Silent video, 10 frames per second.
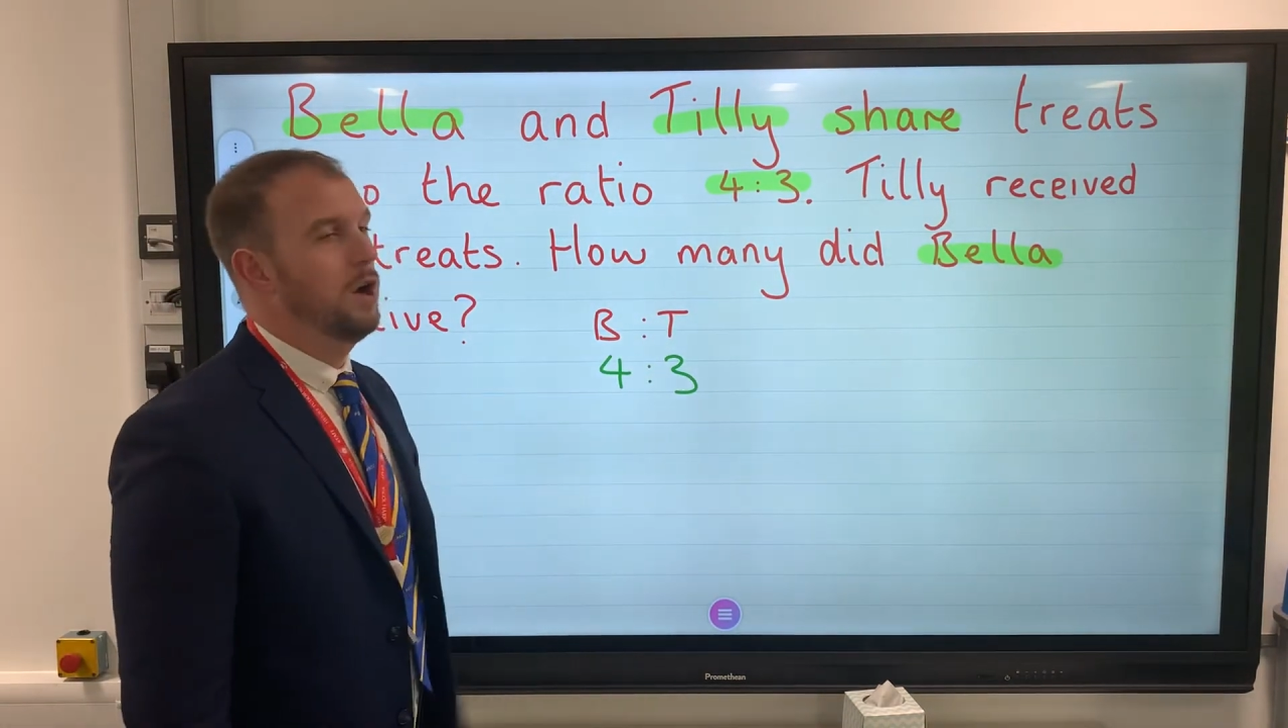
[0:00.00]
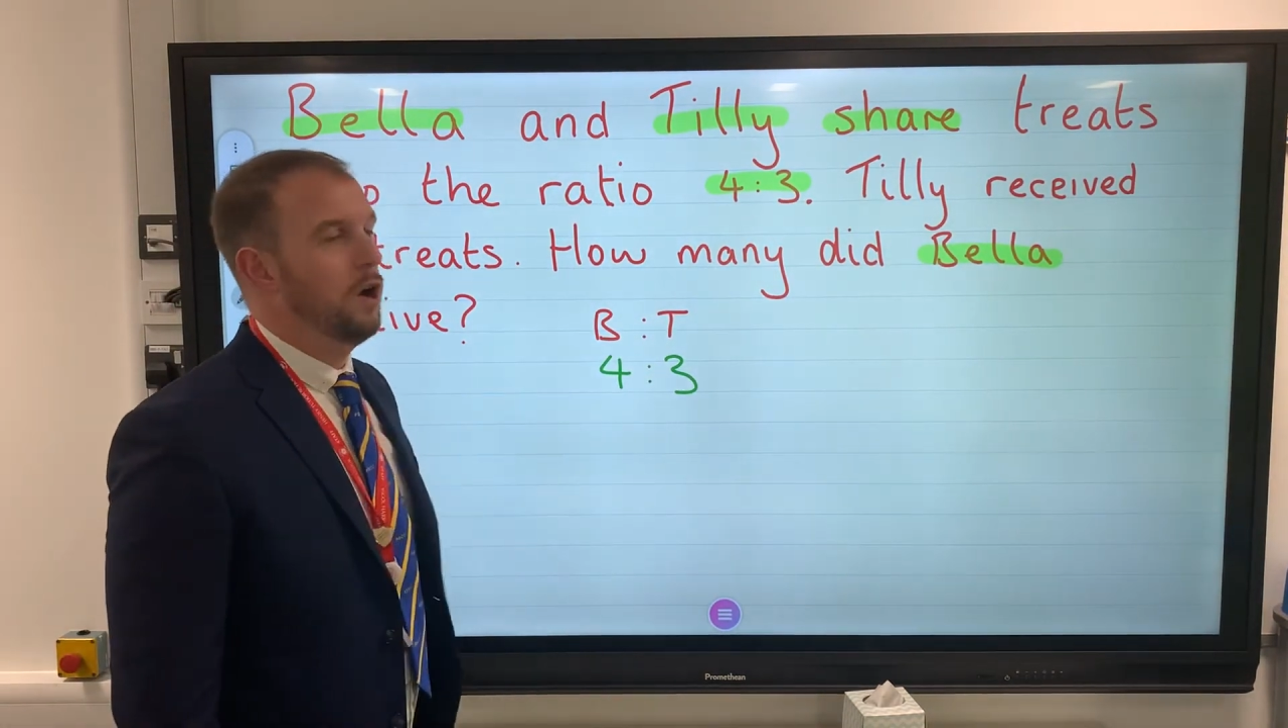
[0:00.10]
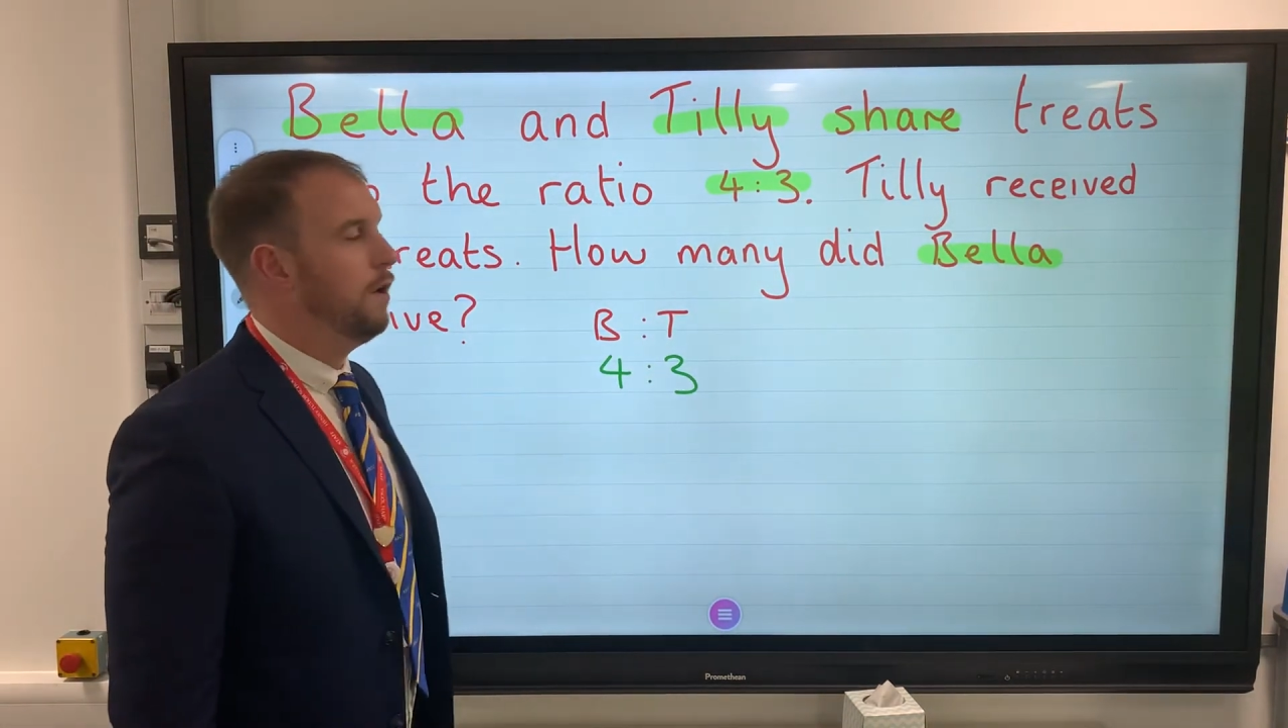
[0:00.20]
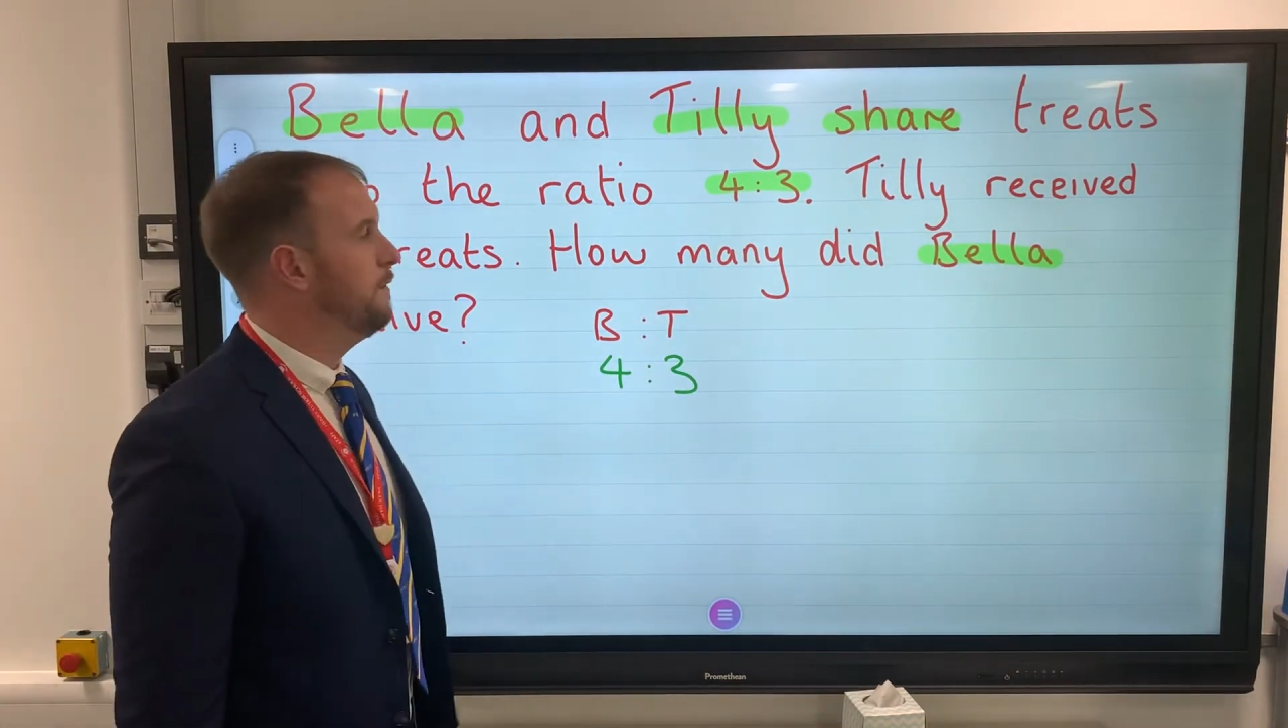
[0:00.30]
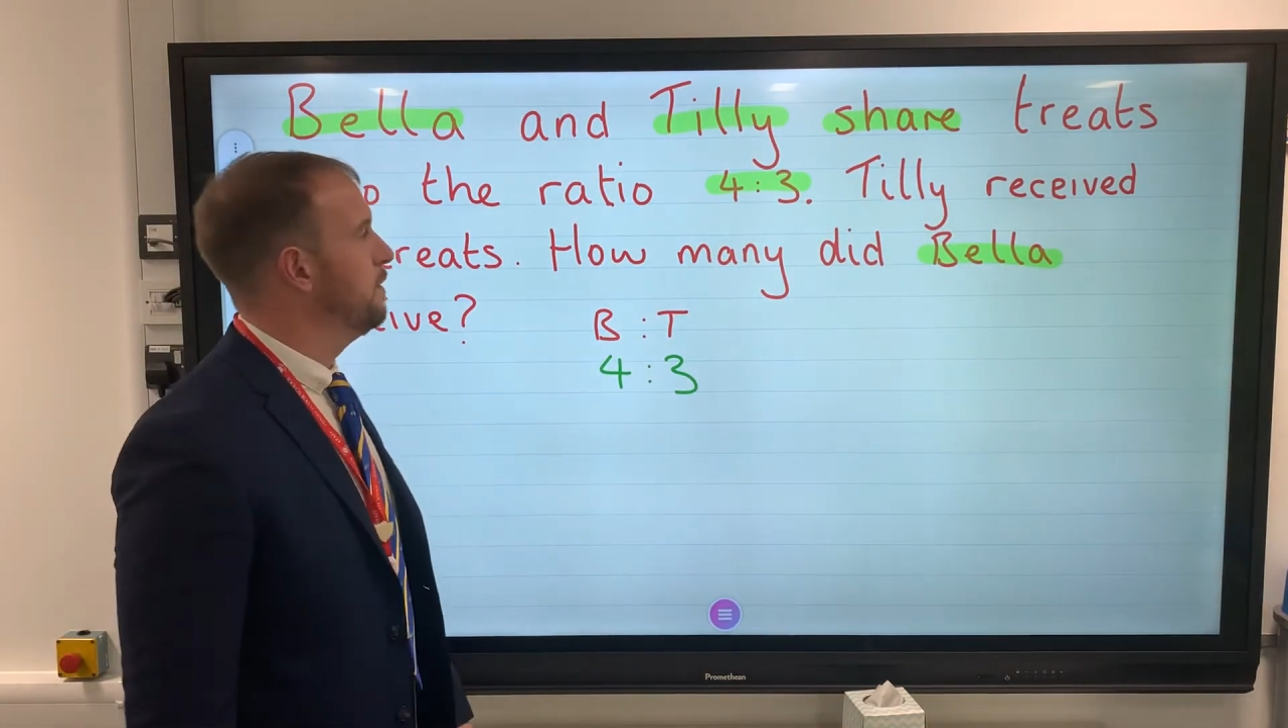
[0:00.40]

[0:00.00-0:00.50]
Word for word: of the